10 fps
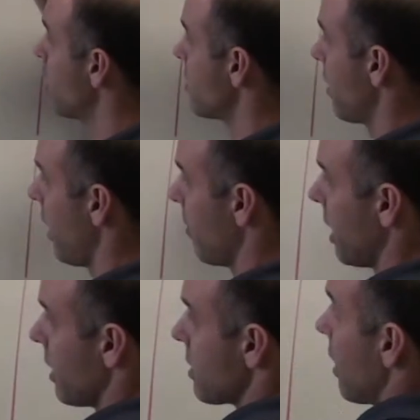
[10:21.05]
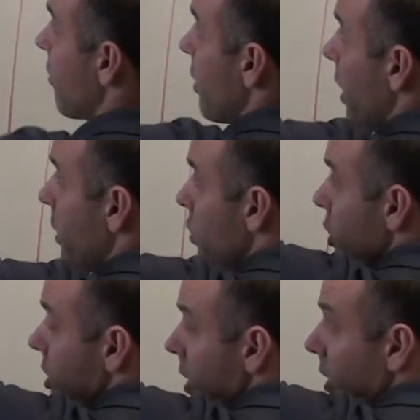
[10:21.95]
So that means if the
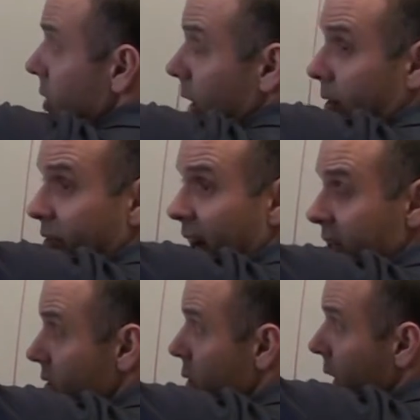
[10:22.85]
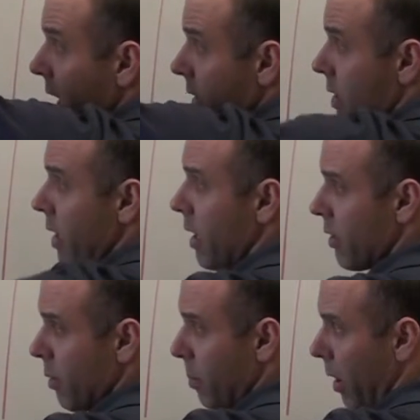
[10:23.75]
nitrogen's leaving at a faster rate,
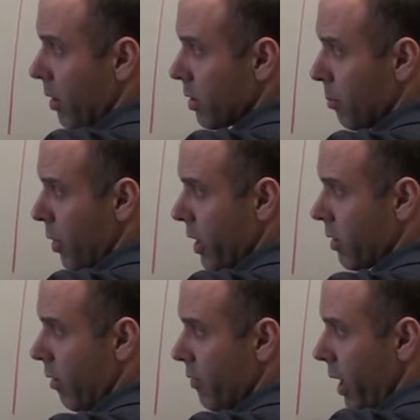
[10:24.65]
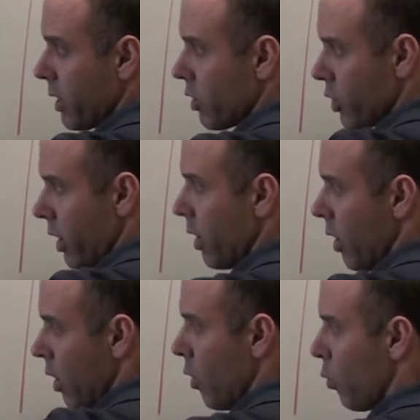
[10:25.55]
the partial pressure of nitrogen
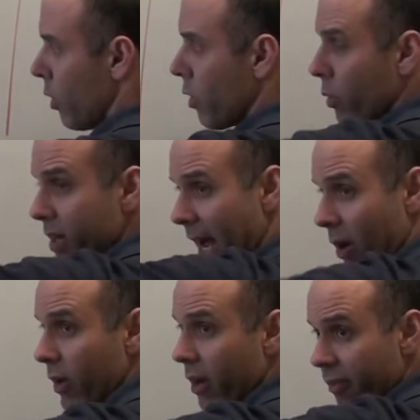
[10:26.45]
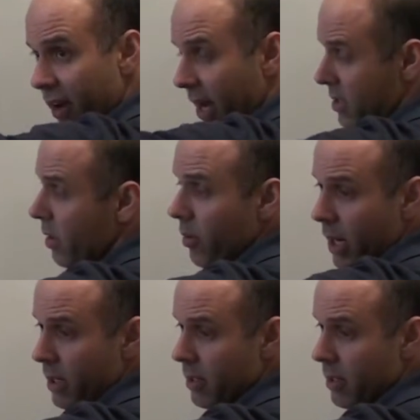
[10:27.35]
will go down at a faster rate.